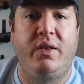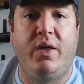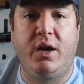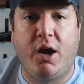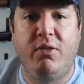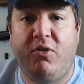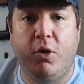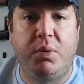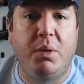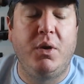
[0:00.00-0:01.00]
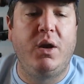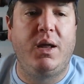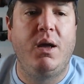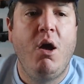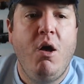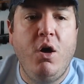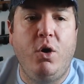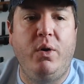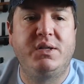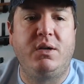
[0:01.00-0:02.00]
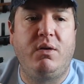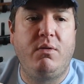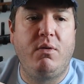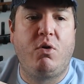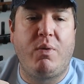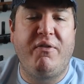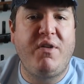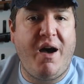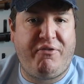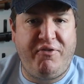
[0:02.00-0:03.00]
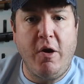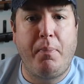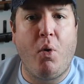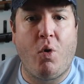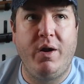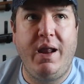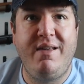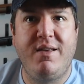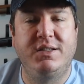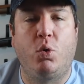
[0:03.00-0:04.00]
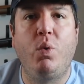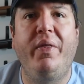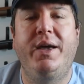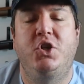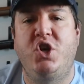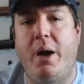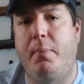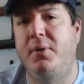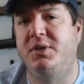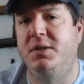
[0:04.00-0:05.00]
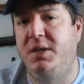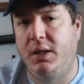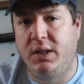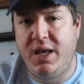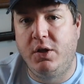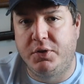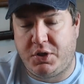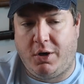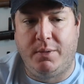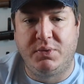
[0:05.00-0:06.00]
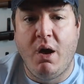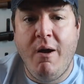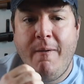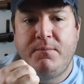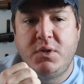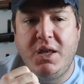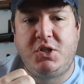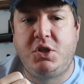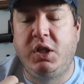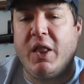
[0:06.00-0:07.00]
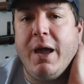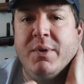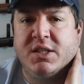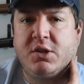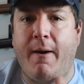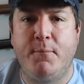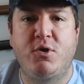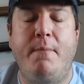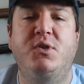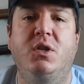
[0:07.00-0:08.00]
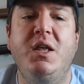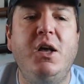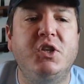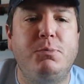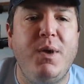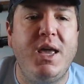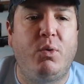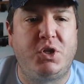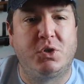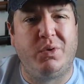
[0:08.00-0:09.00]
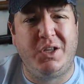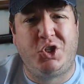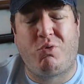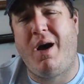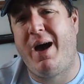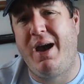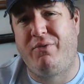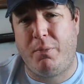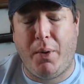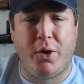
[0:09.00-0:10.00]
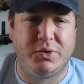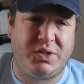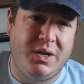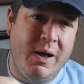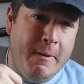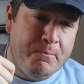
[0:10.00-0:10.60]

in the GunTube community who doesn't grift off fear porn, and he does a really good job at presenting legal terms to the layman's terms, right? So legal speak, which is really dry, verbose,